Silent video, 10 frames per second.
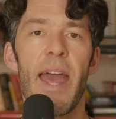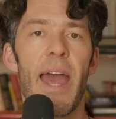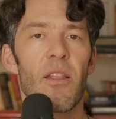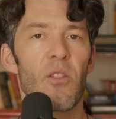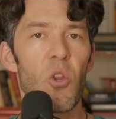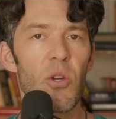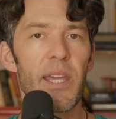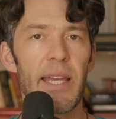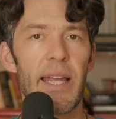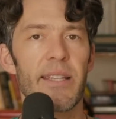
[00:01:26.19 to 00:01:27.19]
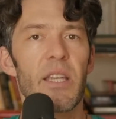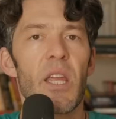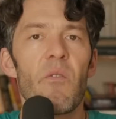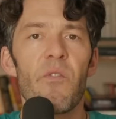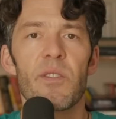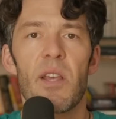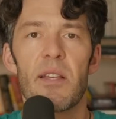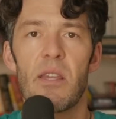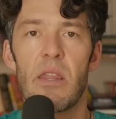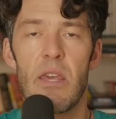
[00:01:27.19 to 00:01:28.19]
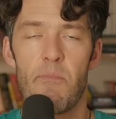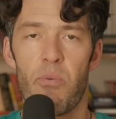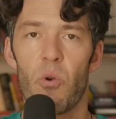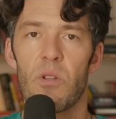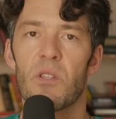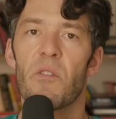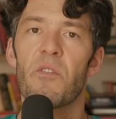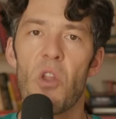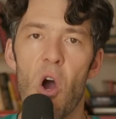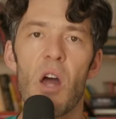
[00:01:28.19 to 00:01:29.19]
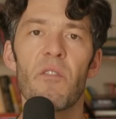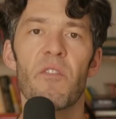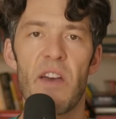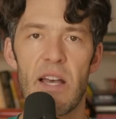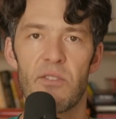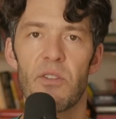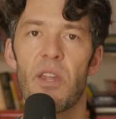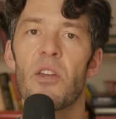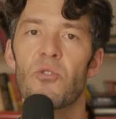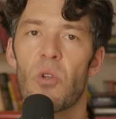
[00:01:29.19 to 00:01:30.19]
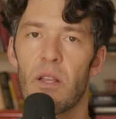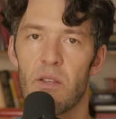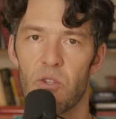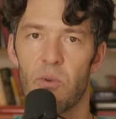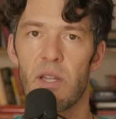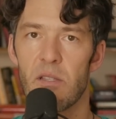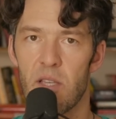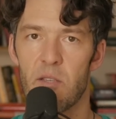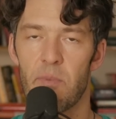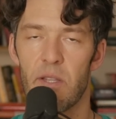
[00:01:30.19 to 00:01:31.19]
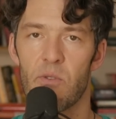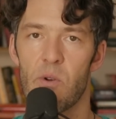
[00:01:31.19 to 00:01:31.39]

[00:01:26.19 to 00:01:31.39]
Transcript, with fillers: at looking at and emphasizing the importance of non fasted triglyceride assessment.